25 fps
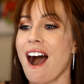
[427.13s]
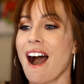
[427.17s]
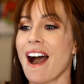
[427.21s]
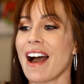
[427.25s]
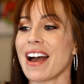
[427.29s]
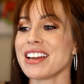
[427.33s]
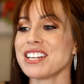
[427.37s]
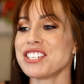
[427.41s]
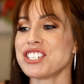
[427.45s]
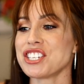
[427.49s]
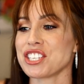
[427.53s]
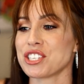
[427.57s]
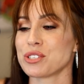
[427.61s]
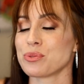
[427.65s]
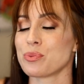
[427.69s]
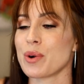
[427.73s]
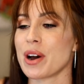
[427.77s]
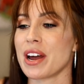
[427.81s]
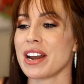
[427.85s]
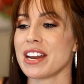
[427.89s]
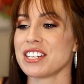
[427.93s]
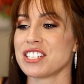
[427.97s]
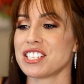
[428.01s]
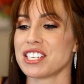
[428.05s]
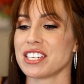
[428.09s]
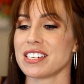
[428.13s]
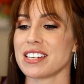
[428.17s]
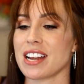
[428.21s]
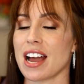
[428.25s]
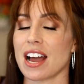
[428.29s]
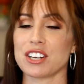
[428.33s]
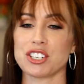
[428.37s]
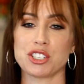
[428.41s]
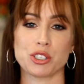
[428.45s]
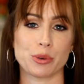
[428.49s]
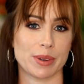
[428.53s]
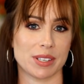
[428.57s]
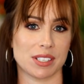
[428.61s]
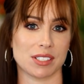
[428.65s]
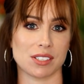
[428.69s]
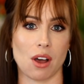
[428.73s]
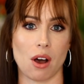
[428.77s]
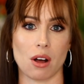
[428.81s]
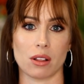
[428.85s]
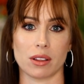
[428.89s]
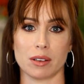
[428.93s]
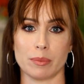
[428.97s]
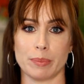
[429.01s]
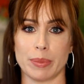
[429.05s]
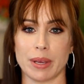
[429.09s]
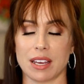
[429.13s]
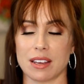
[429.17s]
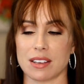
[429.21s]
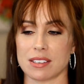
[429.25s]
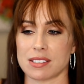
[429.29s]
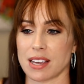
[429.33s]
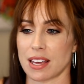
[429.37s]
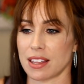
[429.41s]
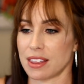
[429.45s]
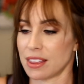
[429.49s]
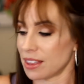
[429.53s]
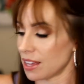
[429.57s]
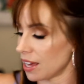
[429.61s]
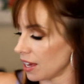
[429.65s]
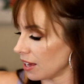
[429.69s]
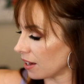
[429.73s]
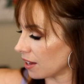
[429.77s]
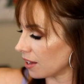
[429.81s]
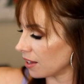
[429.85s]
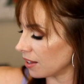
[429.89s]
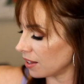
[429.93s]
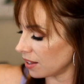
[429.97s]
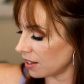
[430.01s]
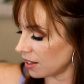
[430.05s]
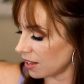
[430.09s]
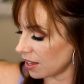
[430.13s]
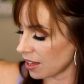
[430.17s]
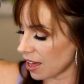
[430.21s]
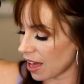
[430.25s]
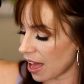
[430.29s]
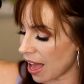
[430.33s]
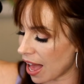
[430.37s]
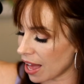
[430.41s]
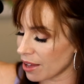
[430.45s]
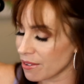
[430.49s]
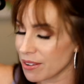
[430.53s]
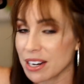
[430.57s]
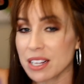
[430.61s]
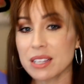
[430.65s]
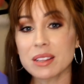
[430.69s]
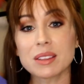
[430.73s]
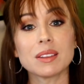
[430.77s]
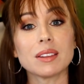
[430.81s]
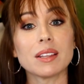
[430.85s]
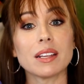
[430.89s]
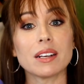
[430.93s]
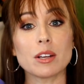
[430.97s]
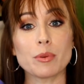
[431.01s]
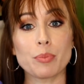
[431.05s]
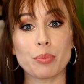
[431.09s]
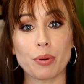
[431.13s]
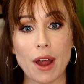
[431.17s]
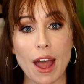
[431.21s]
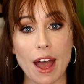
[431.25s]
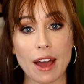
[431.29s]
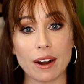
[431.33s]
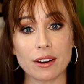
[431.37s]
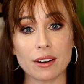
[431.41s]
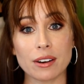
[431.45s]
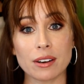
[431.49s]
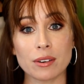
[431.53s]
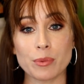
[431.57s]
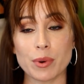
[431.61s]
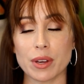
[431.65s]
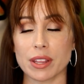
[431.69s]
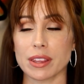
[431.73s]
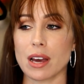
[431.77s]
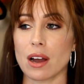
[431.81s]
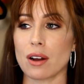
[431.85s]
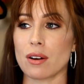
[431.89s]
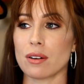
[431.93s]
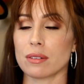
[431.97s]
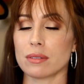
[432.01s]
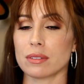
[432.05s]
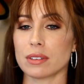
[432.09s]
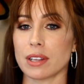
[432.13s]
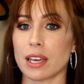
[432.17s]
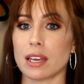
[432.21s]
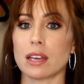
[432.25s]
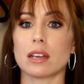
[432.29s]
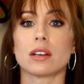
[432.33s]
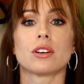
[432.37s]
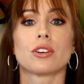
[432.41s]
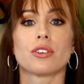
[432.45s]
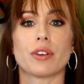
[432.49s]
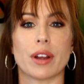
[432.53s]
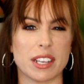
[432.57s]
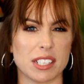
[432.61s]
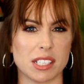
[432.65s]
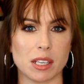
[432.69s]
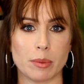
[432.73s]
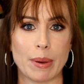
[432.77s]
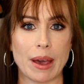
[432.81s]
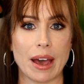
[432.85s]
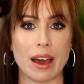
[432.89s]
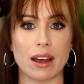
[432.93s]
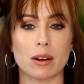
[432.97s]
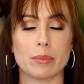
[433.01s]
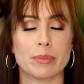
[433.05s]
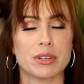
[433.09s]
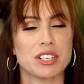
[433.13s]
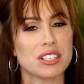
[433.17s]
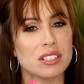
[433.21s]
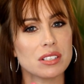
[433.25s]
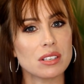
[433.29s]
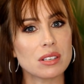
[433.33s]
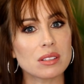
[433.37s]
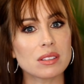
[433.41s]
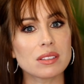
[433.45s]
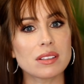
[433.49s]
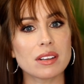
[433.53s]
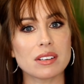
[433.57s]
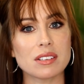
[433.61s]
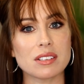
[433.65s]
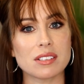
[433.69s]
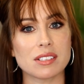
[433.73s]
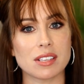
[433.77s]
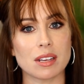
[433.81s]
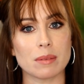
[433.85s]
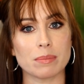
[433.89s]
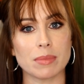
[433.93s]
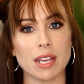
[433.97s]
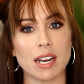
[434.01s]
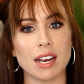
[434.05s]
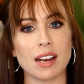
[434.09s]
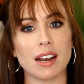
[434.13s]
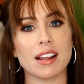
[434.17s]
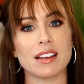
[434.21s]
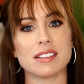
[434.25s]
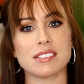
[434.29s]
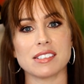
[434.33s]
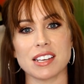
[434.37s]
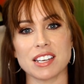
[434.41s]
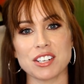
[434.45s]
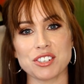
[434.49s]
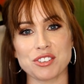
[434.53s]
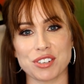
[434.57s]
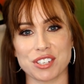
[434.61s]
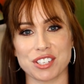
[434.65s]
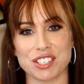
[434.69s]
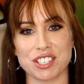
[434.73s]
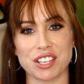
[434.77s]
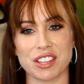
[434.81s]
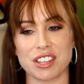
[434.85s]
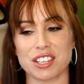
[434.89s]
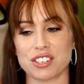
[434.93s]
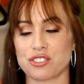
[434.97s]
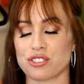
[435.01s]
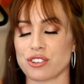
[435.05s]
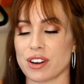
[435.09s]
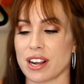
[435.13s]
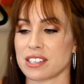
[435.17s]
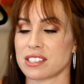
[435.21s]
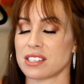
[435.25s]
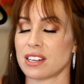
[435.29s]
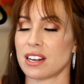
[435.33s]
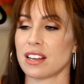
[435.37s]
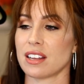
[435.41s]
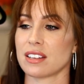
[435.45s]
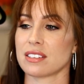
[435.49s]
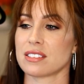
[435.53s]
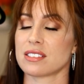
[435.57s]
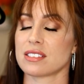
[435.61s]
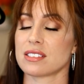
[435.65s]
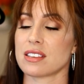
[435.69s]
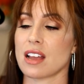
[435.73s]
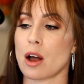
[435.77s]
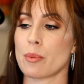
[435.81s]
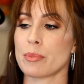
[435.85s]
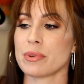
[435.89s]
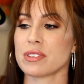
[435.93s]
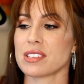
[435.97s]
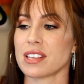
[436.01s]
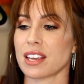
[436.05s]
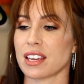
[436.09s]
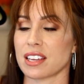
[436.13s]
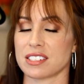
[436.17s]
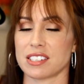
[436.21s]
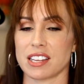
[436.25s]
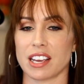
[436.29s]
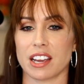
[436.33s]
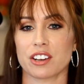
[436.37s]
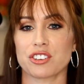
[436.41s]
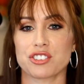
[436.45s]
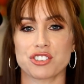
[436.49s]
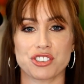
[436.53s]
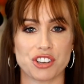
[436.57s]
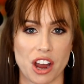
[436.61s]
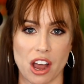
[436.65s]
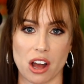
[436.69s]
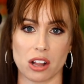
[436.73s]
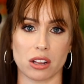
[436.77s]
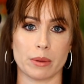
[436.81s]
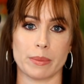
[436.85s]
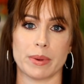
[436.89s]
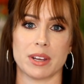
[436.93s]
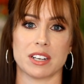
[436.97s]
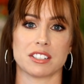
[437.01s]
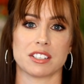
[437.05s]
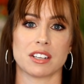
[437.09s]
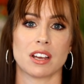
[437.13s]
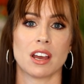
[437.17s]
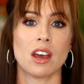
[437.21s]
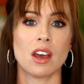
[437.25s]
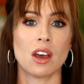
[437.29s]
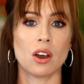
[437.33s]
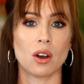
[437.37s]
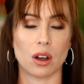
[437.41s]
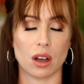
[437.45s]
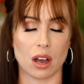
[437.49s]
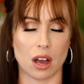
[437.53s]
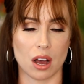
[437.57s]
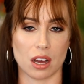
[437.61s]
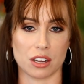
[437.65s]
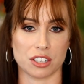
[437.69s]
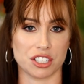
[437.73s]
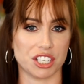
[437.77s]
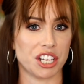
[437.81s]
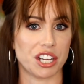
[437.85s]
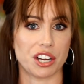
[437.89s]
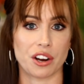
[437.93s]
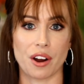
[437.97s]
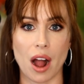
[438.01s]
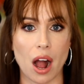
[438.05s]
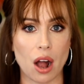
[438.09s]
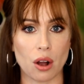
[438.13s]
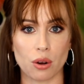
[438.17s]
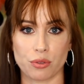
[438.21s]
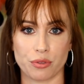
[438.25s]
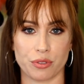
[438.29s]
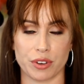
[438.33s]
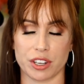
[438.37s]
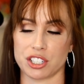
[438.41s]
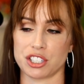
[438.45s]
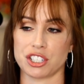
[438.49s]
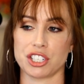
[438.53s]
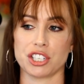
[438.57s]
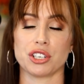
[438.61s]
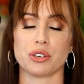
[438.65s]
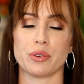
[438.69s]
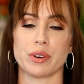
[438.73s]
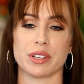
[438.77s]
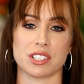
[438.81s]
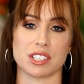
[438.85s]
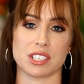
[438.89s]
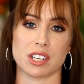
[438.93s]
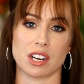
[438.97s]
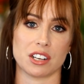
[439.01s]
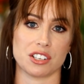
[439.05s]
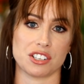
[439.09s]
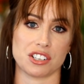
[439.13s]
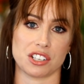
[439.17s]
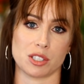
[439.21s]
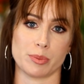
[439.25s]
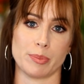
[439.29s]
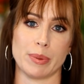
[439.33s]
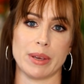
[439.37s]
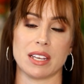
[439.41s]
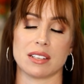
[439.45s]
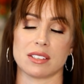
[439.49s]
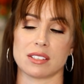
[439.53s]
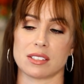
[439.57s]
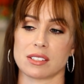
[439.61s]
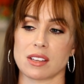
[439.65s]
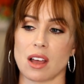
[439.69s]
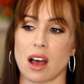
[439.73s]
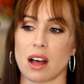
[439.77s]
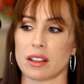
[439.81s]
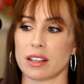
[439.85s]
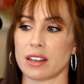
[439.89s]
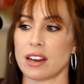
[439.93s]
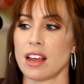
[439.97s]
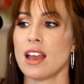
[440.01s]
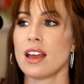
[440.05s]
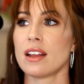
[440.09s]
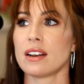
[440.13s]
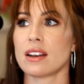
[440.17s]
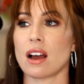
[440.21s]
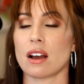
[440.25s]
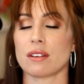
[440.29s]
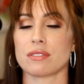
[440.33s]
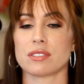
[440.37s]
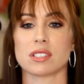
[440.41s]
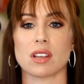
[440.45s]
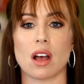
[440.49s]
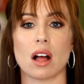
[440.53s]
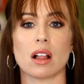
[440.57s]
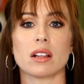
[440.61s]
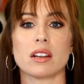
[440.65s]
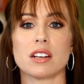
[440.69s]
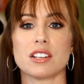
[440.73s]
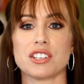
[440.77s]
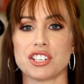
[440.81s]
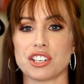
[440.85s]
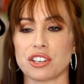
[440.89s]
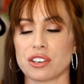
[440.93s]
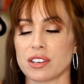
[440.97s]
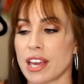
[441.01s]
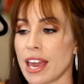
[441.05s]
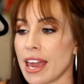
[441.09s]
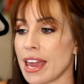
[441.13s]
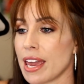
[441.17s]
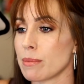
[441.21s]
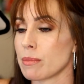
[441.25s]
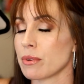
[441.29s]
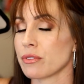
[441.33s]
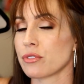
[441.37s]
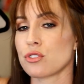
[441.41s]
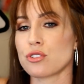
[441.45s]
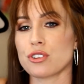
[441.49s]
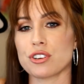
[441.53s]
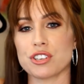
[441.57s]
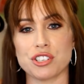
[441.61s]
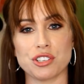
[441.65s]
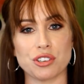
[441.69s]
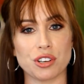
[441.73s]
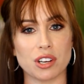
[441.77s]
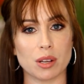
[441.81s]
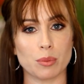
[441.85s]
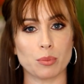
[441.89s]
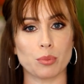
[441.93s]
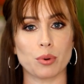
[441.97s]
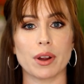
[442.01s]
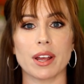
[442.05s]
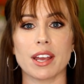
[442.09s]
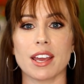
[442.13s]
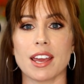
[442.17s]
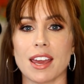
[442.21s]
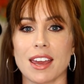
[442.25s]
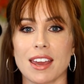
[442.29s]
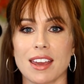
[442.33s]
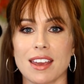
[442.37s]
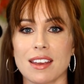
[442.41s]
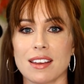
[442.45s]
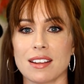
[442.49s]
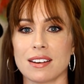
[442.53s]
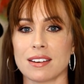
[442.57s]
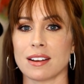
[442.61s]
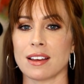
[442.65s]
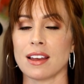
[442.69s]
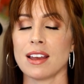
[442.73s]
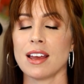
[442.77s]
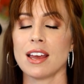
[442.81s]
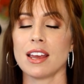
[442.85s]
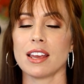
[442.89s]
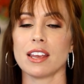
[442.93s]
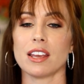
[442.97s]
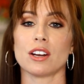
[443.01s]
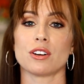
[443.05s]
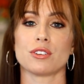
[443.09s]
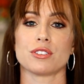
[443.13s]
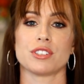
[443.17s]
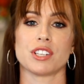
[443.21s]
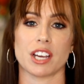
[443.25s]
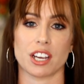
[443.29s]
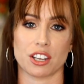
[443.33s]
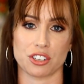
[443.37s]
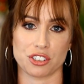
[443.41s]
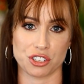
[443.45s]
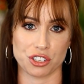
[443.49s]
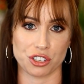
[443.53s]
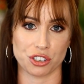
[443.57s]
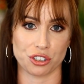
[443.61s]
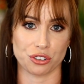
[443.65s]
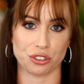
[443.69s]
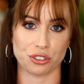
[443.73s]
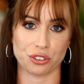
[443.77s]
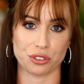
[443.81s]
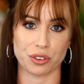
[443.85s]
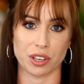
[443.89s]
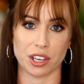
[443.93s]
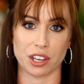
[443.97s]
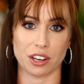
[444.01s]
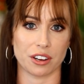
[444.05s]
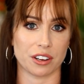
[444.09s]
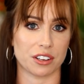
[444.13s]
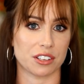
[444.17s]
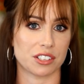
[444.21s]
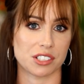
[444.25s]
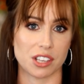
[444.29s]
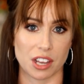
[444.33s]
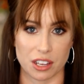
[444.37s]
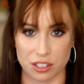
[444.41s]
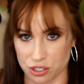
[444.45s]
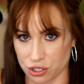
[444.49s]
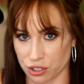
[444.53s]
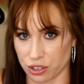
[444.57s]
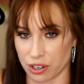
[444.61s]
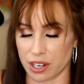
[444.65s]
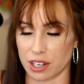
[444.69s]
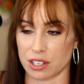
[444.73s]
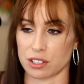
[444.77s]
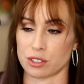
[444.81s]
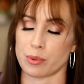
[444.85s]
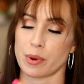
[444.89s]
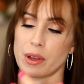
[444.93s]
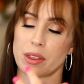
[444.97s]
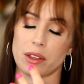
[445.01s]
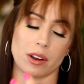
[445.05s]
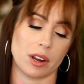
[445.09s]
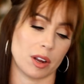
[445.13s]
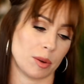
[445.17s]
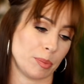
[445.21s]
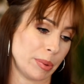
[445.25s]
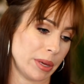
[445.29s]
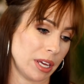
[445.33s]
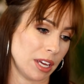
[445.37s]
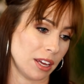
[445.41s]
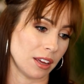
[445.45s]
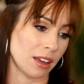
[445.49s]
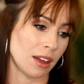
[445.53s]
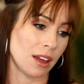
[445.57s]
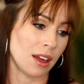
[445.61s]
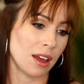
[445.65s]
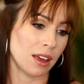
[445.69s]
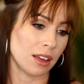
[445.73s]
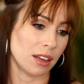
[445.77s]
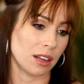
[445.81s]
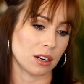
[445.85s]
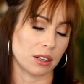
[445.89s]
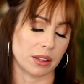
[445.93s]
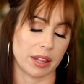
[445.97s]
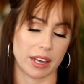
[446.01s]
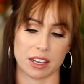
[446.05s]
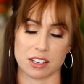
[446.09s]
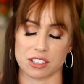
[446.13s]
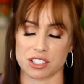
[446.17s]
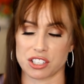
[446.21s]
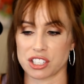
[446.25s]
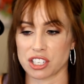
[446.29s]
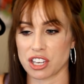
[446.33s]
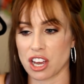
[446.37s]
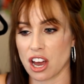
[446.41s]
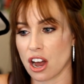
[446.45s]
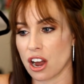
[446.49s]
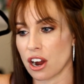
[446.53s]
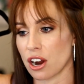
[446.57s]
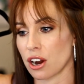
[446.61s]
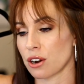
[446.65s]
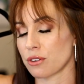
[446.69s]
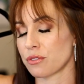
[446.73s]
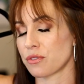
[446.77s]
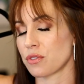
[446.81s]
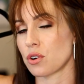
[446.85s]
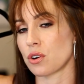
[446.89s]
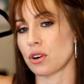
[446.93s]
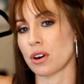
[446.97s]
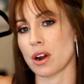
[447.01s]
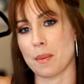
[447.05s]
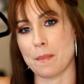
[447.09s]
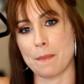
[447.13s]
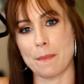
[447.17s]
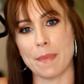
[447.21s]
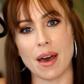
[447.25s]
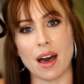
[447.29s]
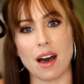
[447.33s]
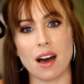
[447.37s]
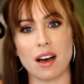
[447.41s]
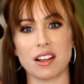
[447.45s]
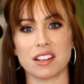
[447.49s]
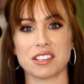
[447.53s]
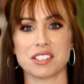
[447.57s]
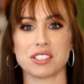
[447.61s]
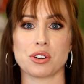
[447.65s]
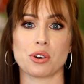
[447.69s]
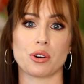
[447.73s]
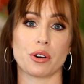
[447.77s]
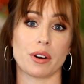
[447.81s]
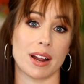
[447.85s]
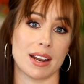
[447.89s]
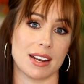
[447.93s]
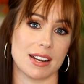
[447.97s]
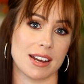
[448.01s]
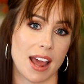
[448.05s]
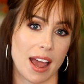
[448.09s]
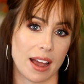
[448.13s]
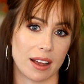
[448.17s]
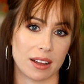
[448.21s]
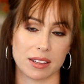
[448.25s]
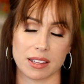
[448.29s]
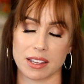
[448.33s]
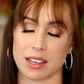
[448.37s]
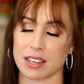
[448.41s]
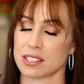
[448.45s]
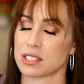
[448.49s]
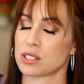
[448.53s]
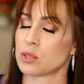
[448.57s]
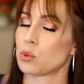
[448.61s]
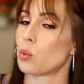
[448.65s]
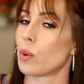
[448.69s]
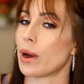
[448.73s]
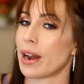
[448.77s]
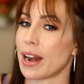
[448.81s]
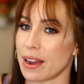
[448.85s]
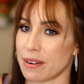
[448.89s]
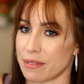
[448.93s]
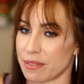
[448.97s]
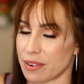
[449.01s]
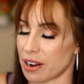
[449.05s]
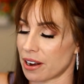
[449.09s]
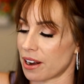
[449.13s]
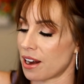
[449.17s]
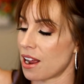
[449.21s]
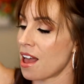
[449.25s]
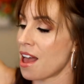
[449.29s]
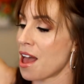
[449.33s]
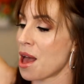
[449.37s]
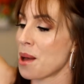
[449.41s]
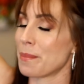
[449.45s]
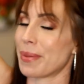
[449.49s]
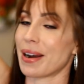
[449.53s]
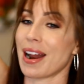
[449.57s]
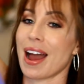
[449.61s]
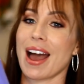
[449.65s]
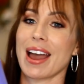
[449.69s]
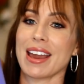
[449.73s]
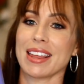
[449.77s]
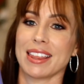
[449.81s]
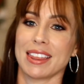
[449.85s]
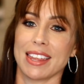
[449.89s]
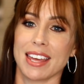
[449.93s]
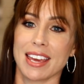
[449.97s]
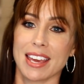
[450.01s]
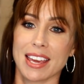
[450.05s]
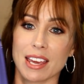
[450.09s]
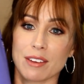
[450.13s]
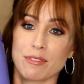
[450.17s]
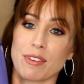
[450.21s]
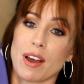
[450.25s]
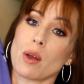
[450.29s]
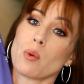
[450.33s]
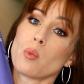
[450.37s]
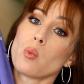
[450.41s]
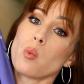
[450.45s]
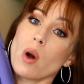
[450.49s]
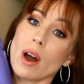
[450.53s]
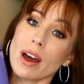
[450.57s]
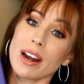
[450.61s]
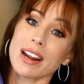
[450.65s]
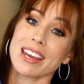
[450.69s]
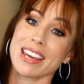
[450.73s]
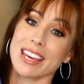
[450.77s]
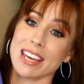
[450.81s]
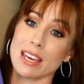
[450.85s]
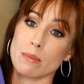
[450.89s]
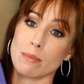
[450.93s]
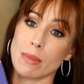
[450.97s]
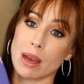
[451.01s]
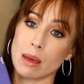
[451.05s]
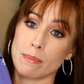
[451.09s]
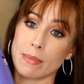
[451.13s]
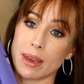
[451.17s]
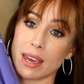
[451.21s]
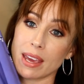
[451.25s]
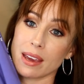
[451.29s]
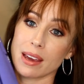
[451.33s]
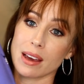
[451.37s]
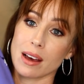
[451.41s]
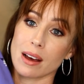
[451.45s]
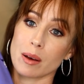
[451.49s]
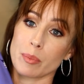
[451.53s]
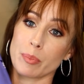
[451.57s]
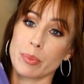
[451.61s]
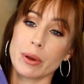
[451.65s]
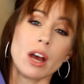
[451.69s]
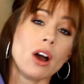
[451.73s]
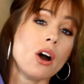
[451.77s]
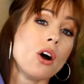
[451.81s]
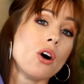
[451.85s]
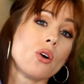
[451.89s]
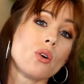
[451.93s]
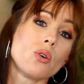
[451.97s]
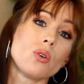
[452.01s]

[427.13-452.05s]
I just wanted to not do a solid because I think having a little pattern without like crazy pattern, but just a little something. It adds interest to the dress. It adds almost like a texture element uh, to your outfit too, instead of just being solid. Now, if solid is your game, of course you can bring in, you know, texture through your accessories, whether it be, you know, like a scarf or a belt or a necklace, whatever. But I think if I want to keep my makeup